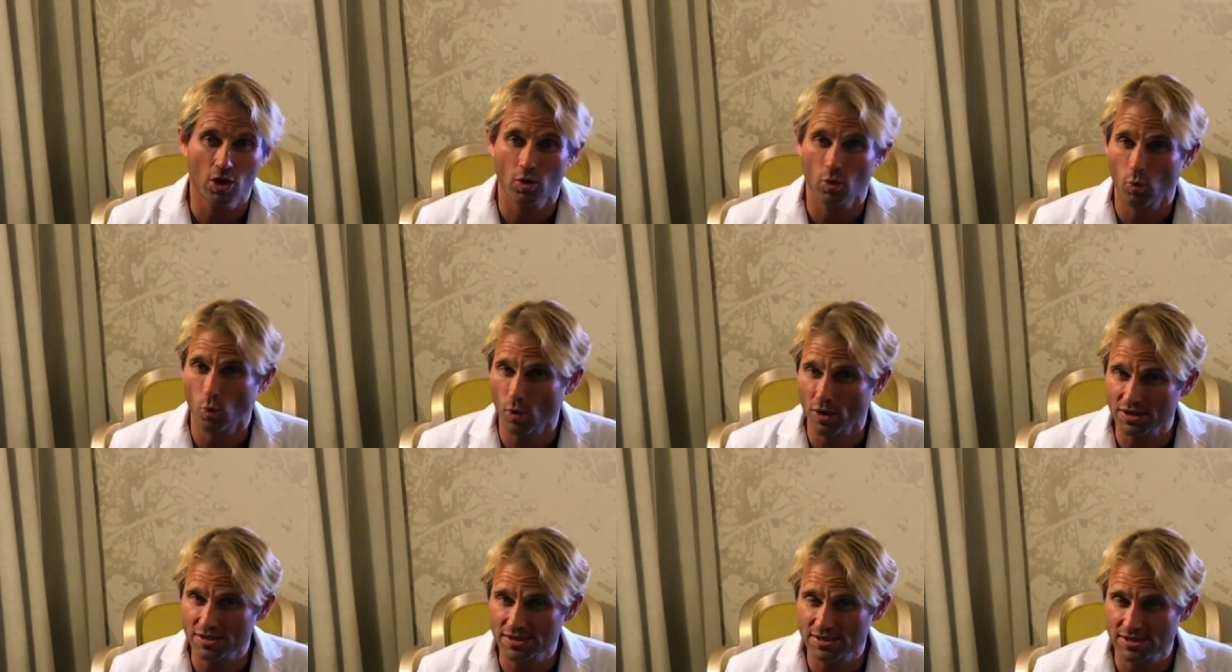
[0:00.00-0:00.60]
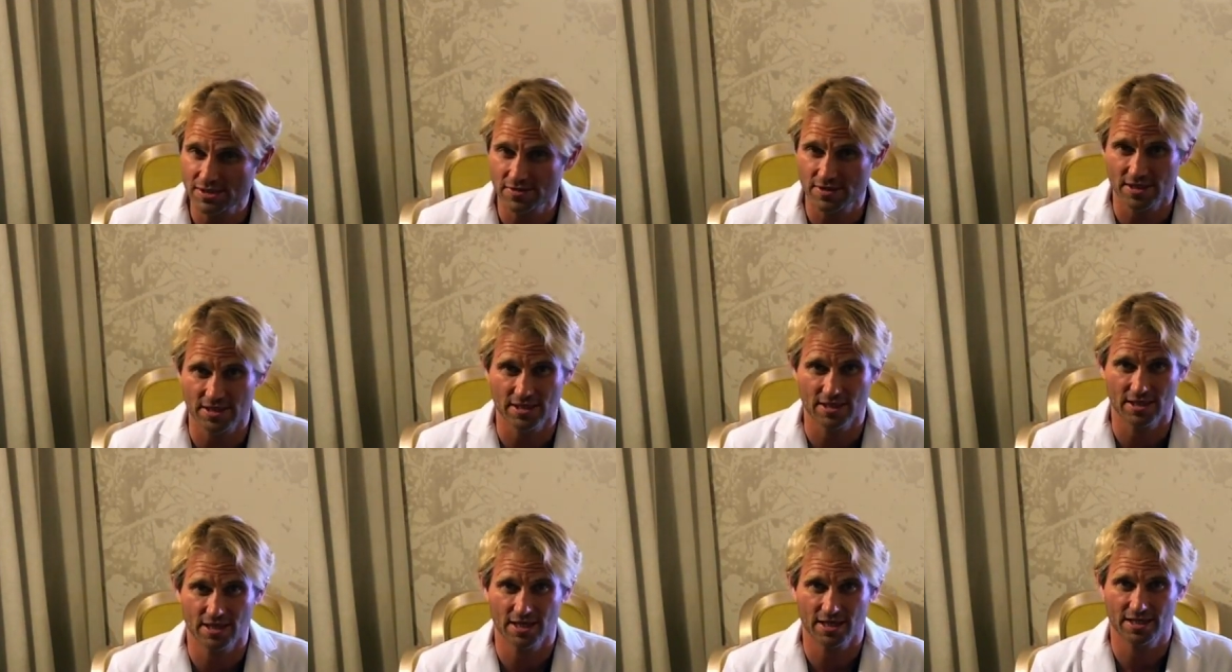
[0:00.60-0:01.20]
once
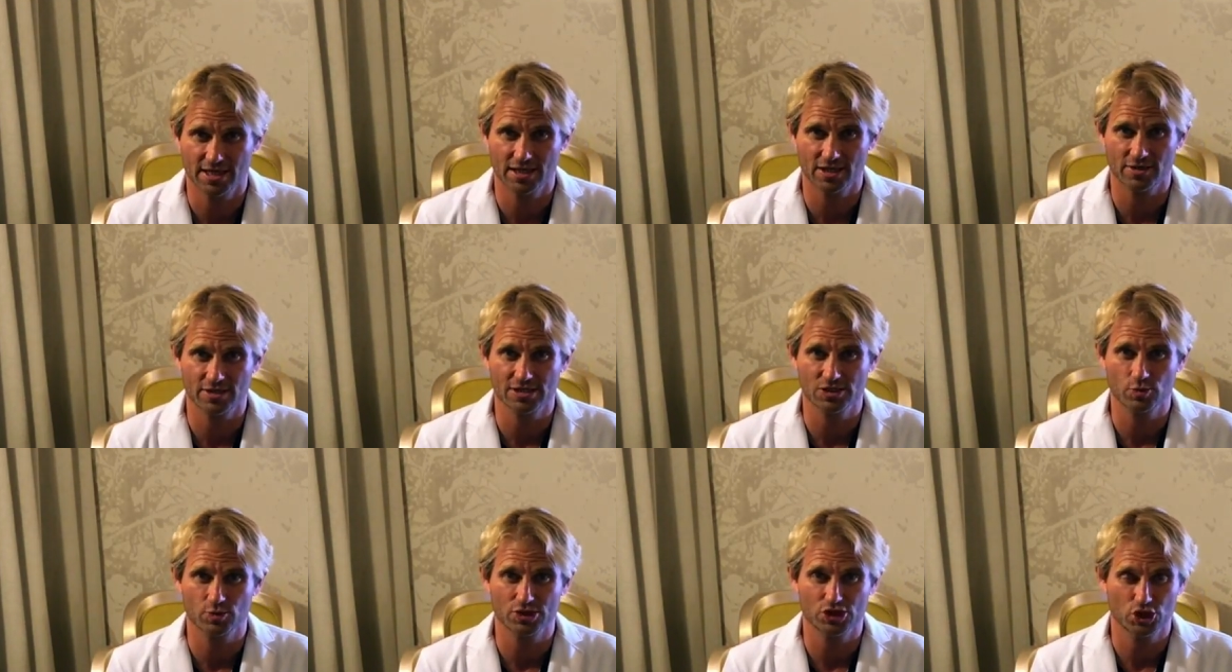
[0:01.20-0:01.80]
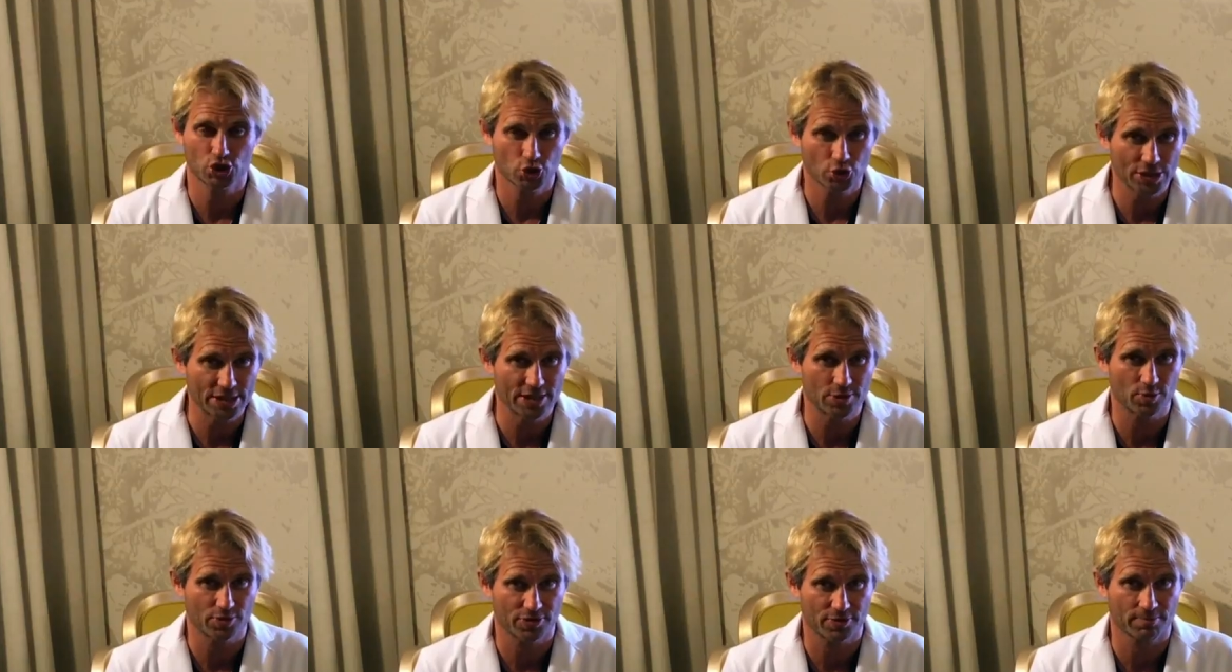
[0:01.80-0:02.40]
the Achilles was
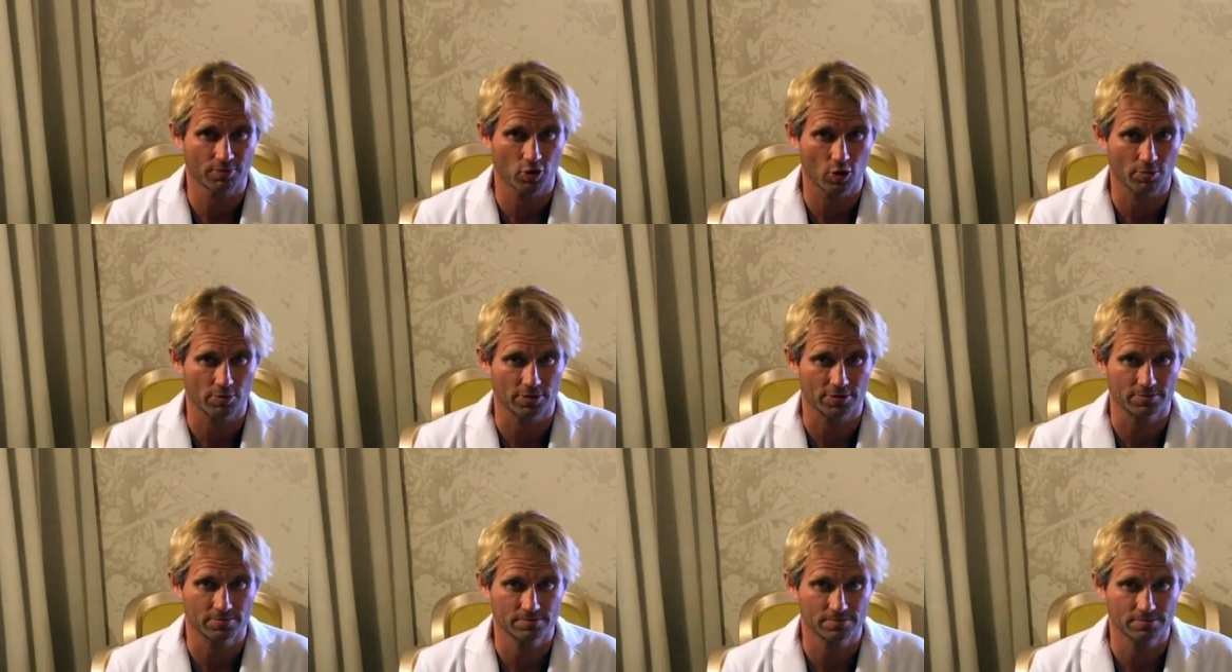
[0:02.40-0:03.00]
treated with the bromelain.